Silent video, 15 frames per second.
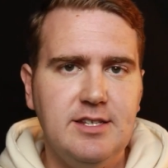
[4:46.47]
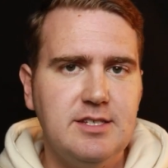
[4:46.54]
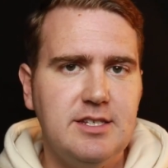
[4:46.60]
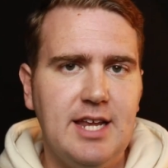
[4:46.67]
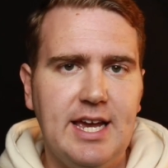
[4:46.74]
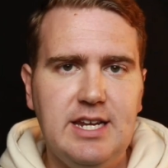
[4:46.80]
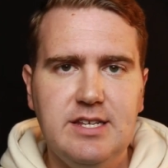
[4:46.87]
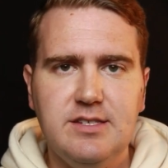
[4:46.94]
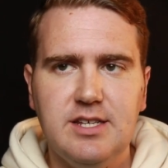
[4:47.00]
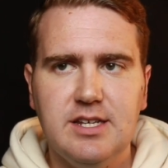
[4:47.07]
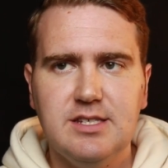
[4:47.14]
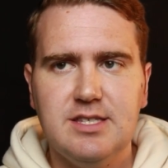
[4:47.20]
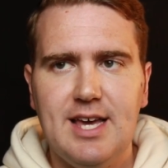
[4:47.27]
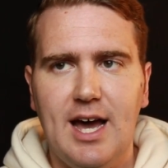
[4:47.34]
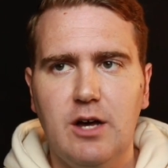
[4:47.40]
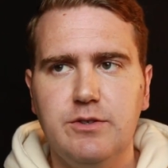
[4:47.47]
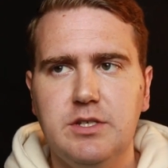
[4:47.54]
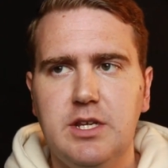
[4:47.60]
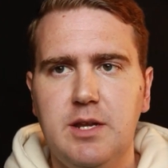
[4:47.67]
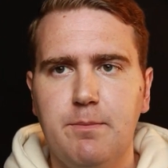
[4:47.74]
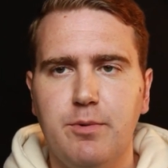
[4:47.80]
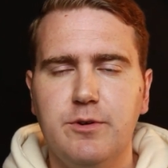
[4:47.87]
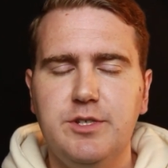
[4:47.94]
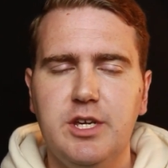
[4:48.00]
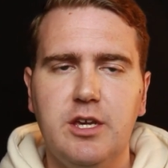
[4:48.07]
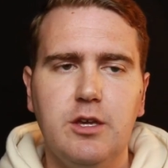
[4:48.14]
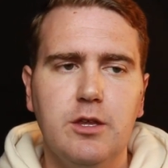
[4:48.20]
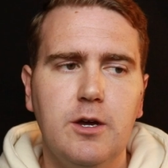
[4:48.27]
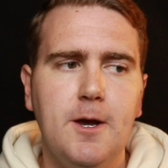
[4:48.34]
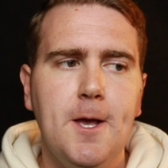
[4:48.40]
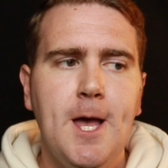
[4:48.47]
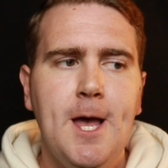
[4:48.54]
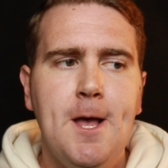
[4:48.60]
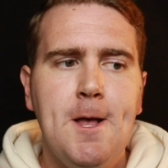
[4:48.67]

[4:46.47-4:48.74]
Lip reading: to 96,000 in particular,